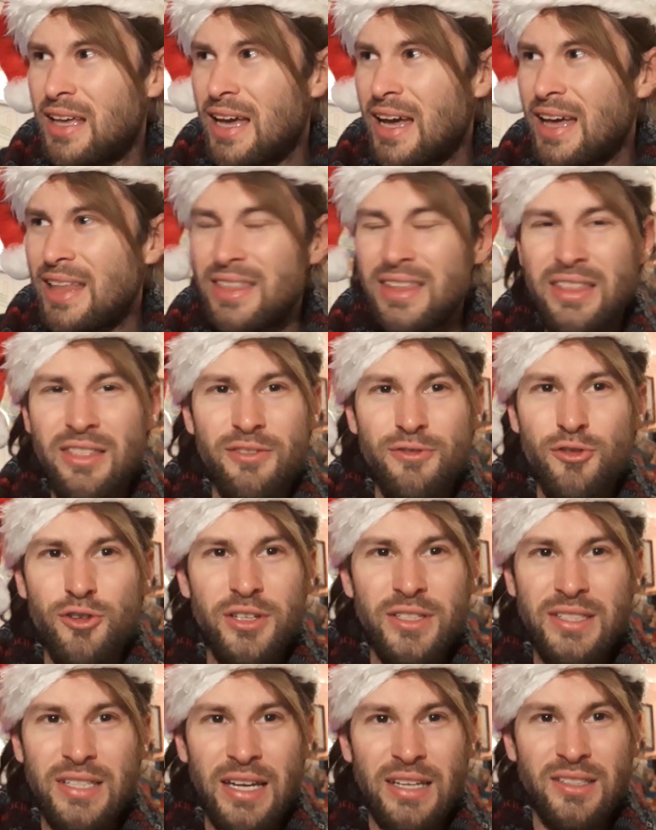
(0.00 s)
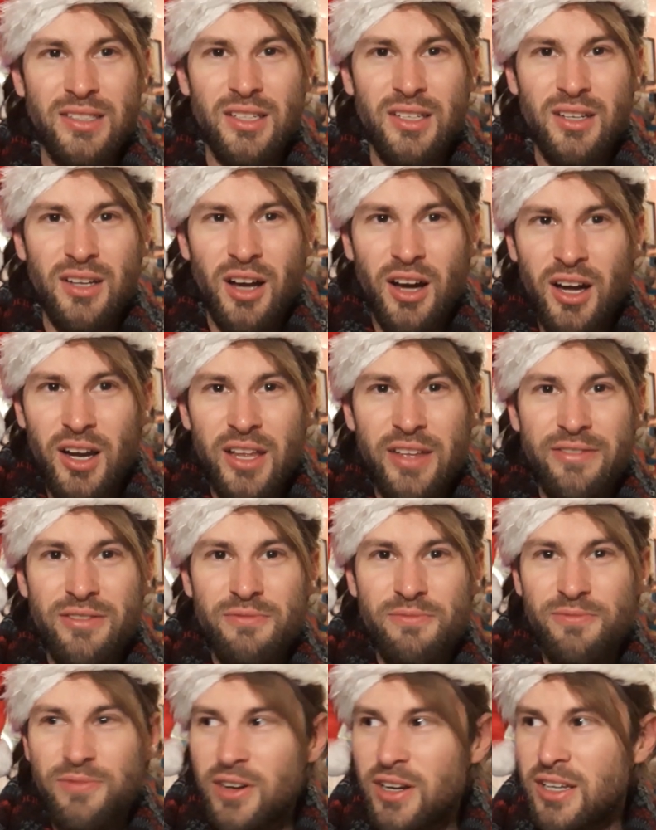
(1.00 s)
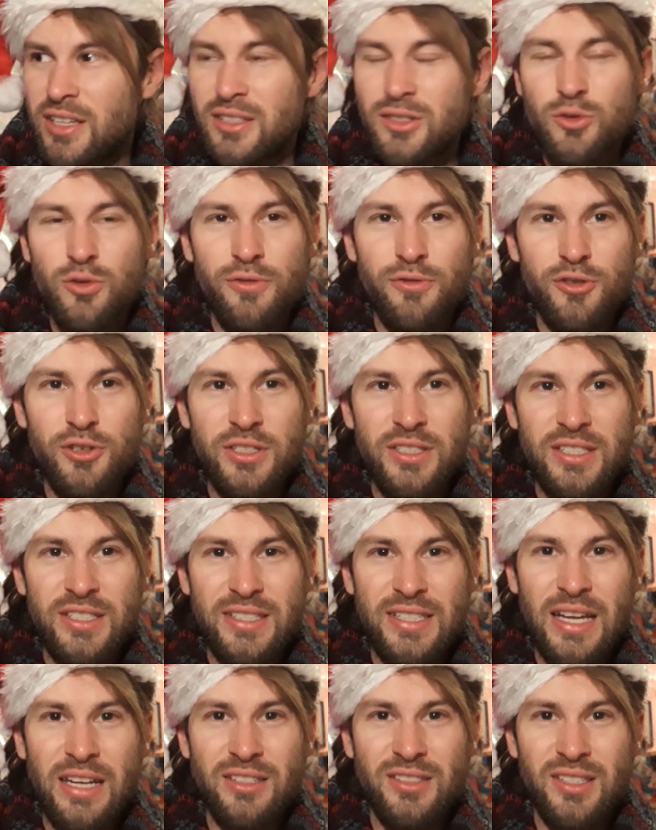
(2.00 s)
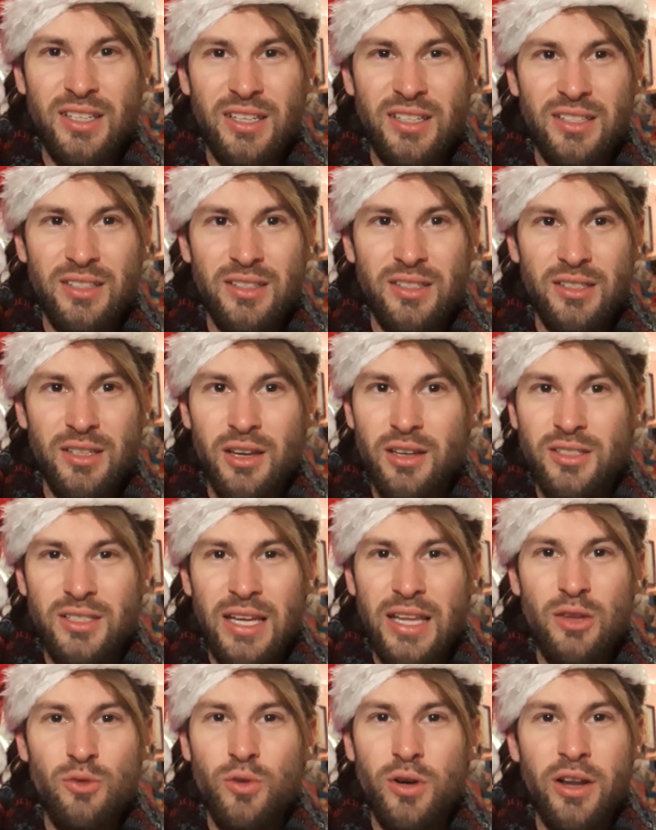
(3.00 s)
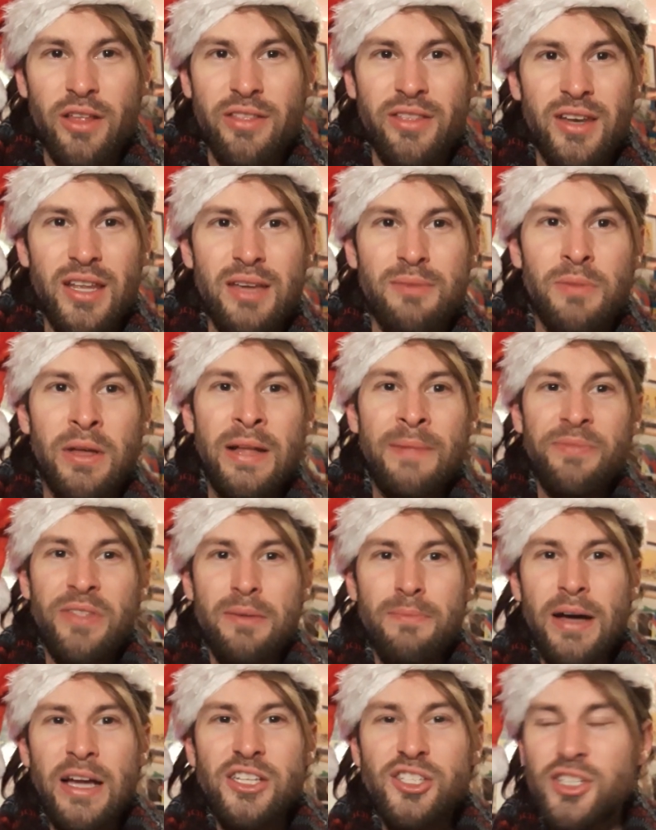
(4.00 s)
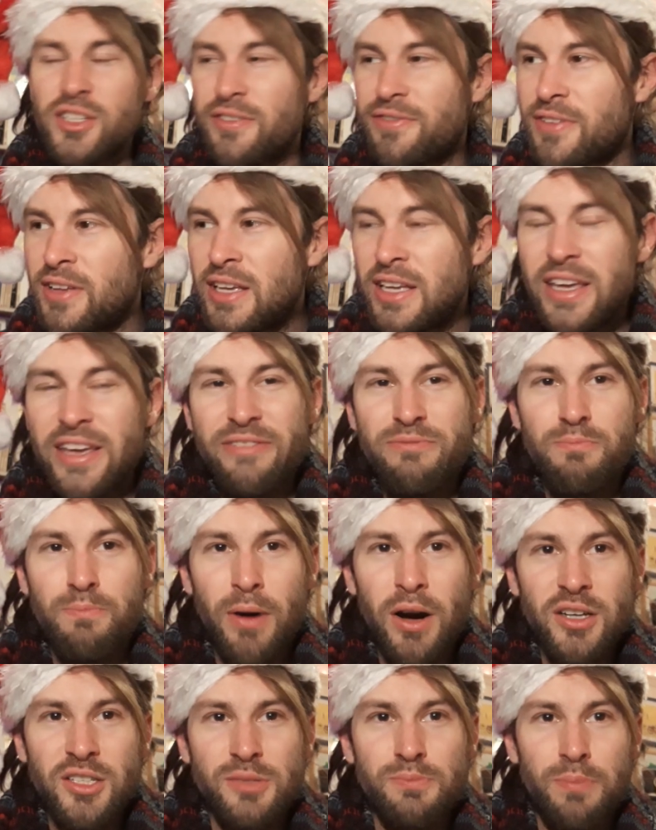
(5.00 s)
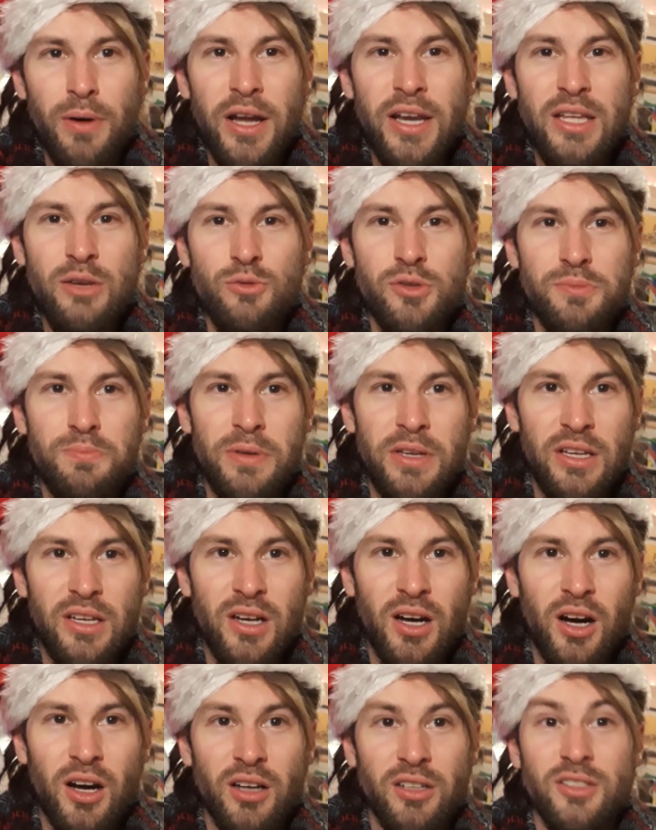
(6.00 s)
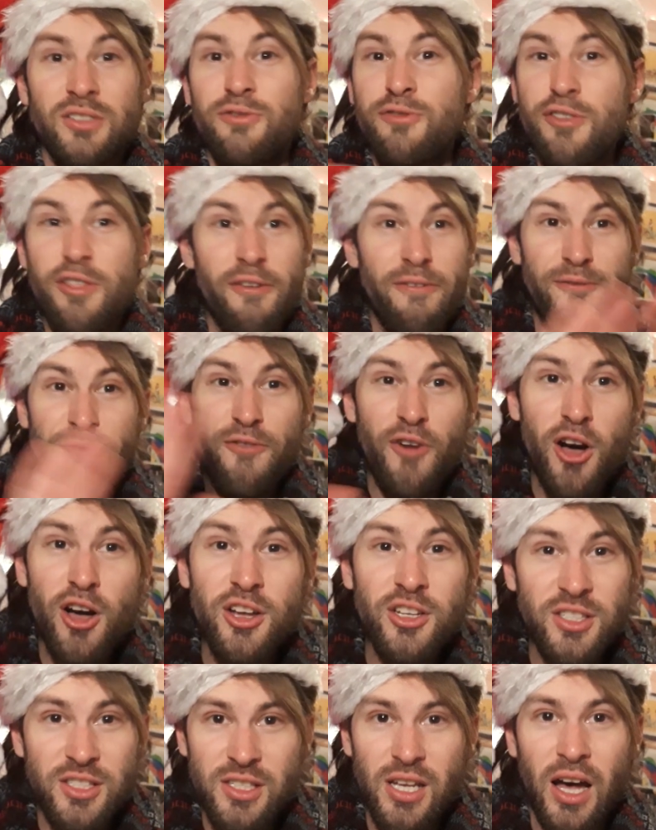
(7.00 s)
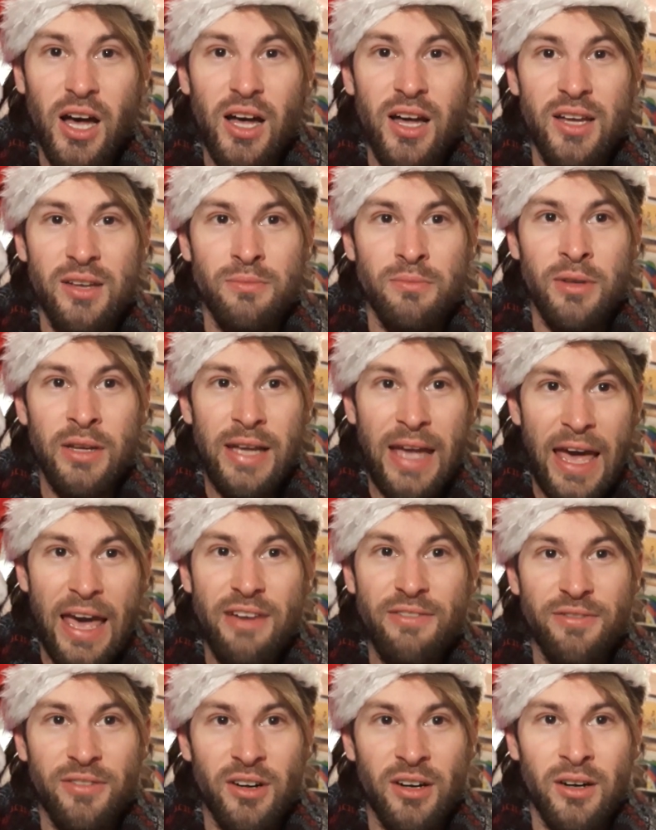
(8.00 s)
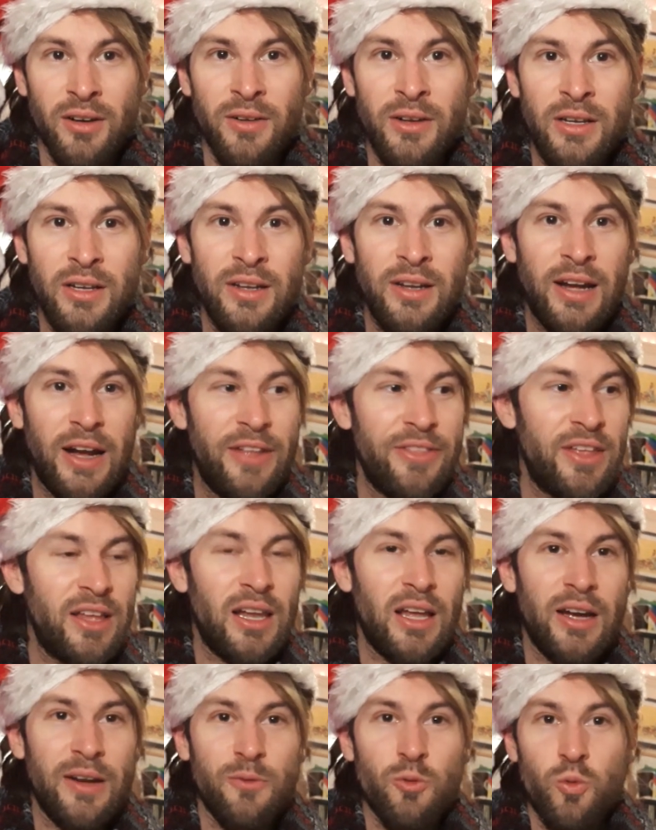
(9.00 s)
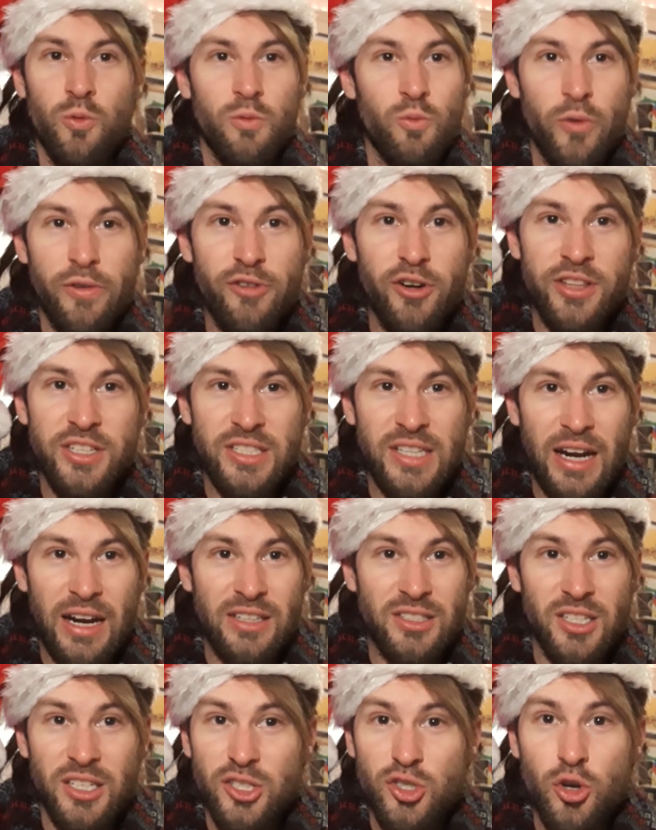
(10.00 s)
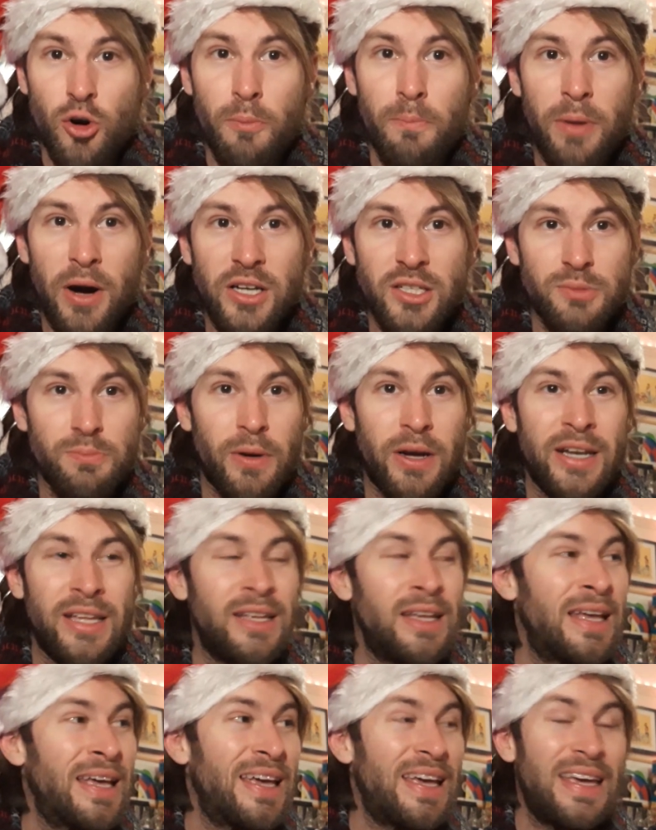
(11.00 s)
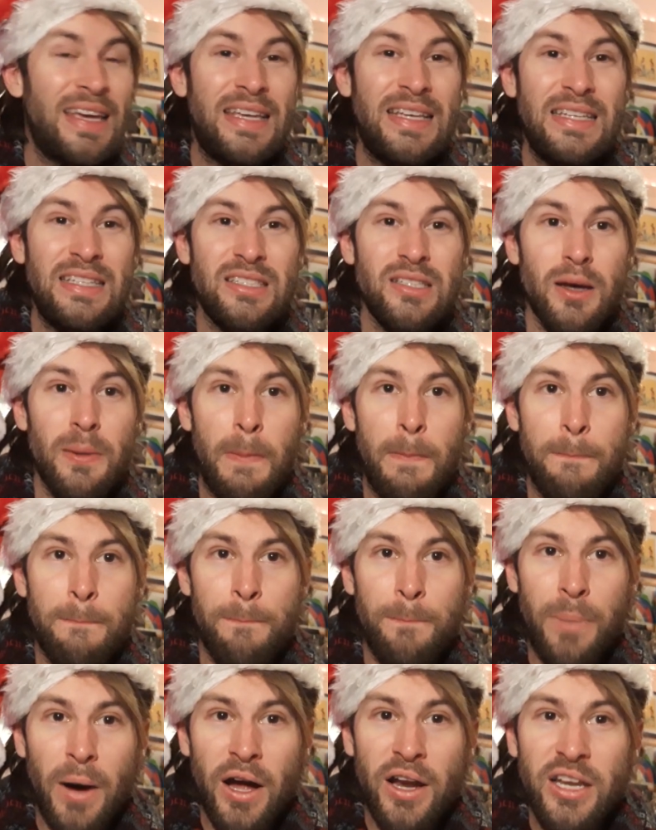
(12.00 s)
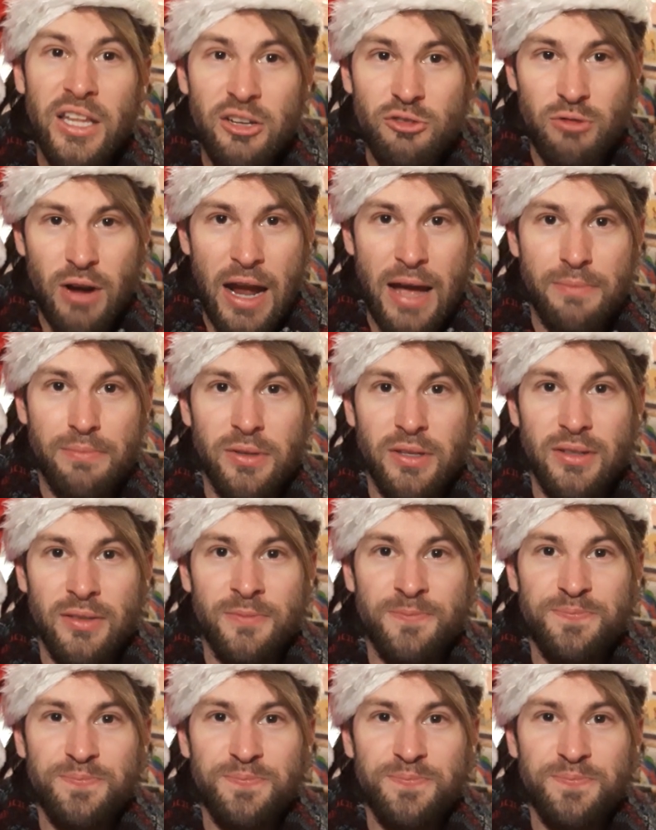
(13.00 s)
and then the voice actor can't even fucking do a voice that sounds like anyone other than him. Imagine if Bugs Bunny was being cast for the first time ever, and they're like, we've got this character, he's called Bugs Bunny, he's a bunny rabbit.